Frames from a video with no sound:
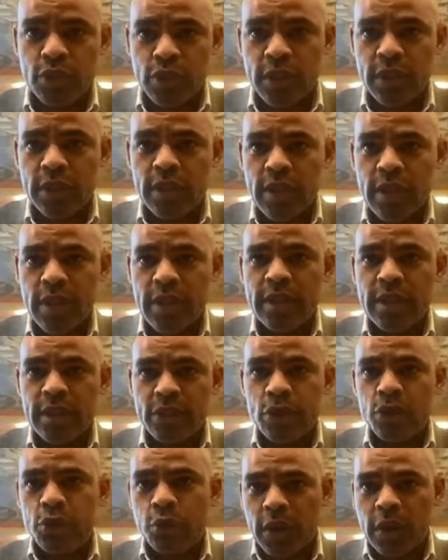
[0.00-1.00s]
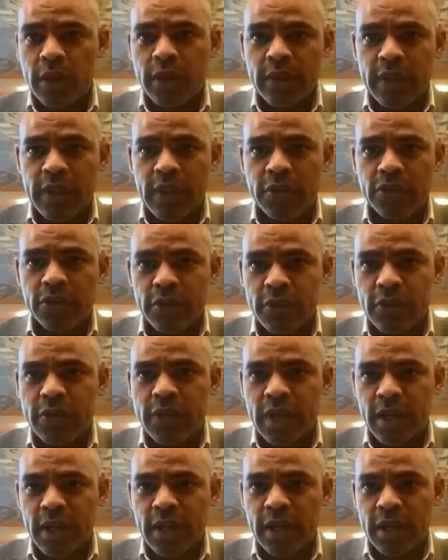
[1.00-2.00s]
and this was one of the issues
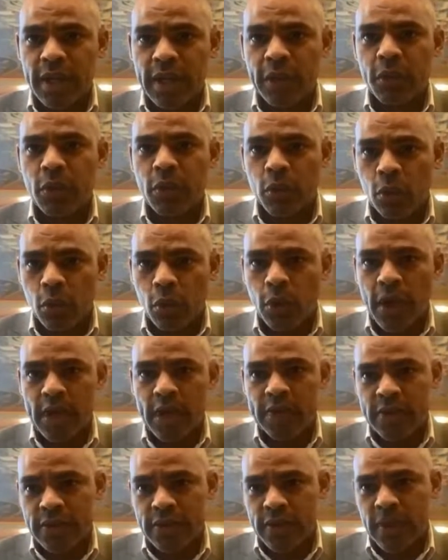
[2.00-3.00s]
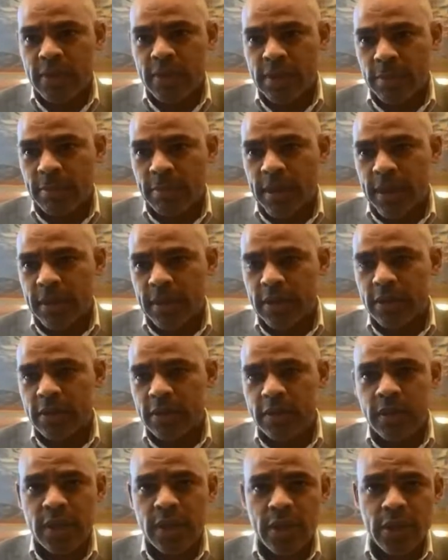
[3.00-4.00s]
that again we're all exercised about because